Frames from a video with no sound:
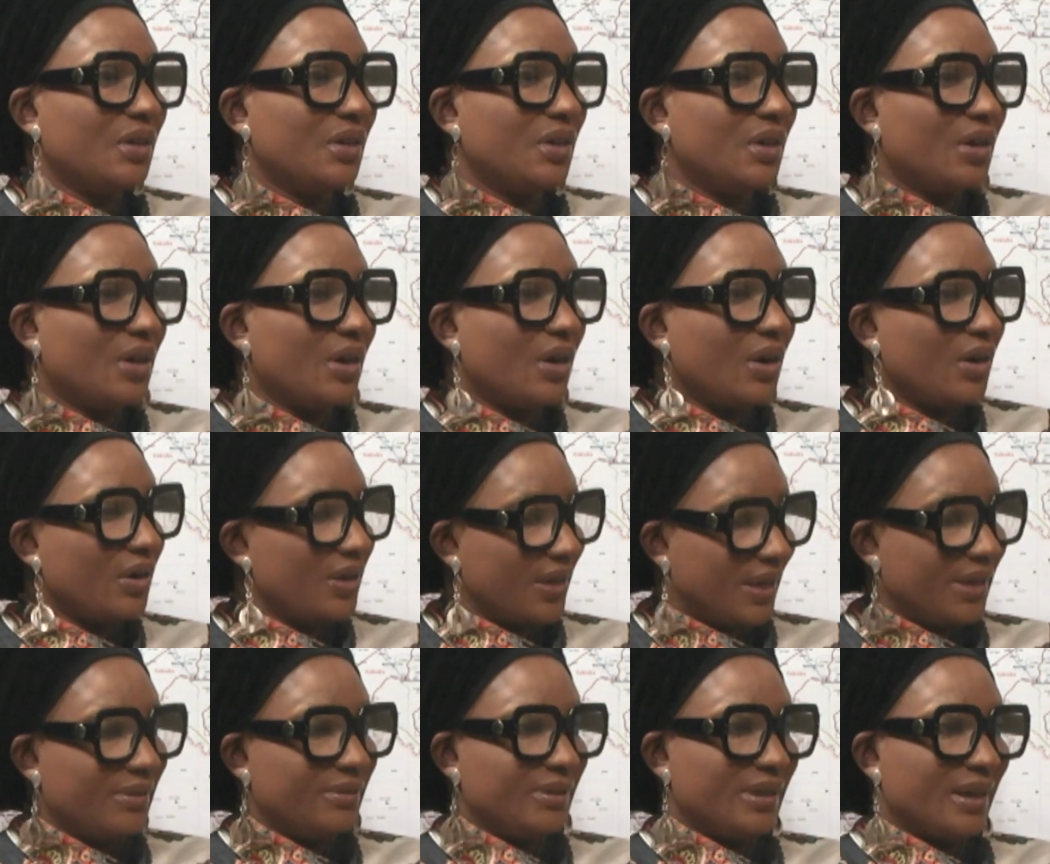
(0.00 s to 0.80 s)

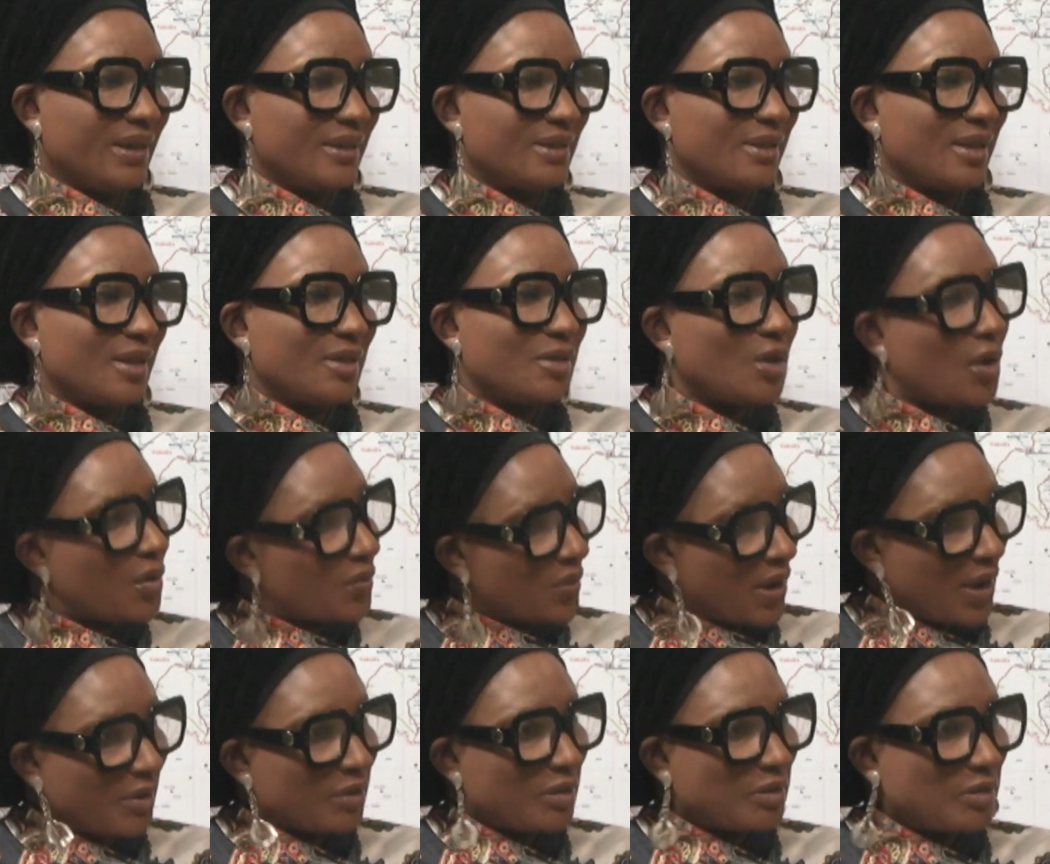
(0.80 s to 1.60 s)
areas. So
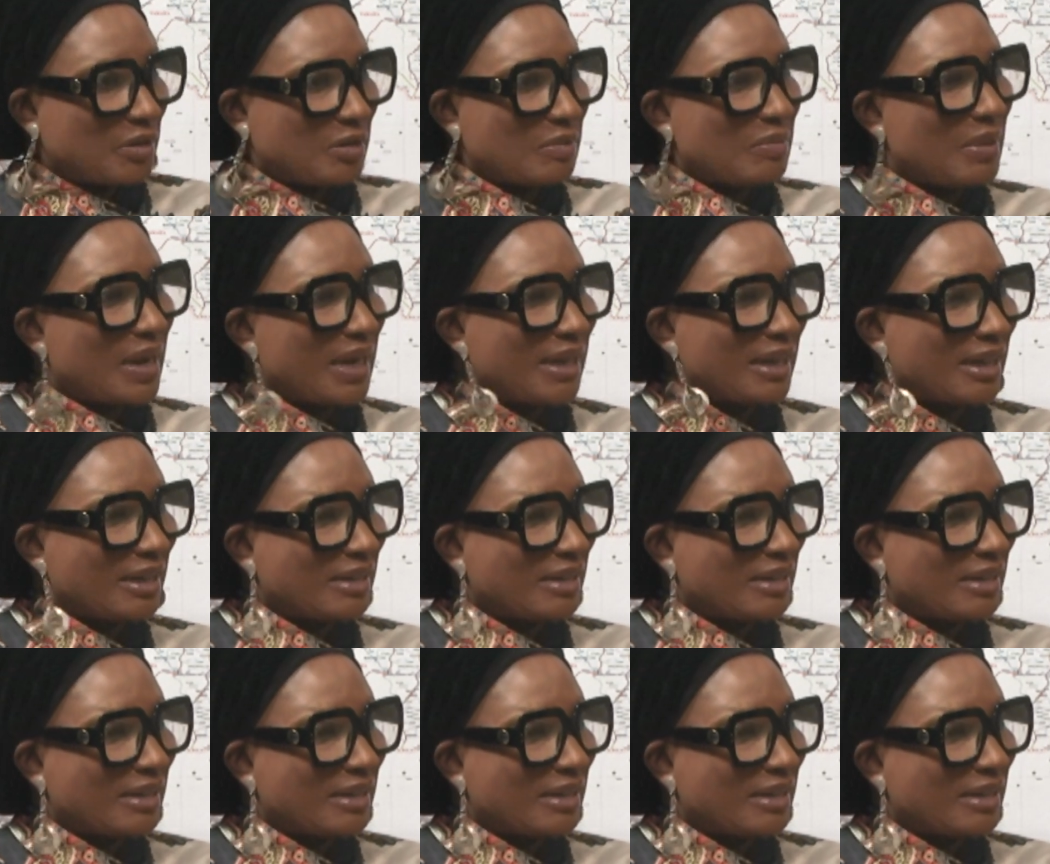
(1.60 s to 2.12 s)
we're going to make it.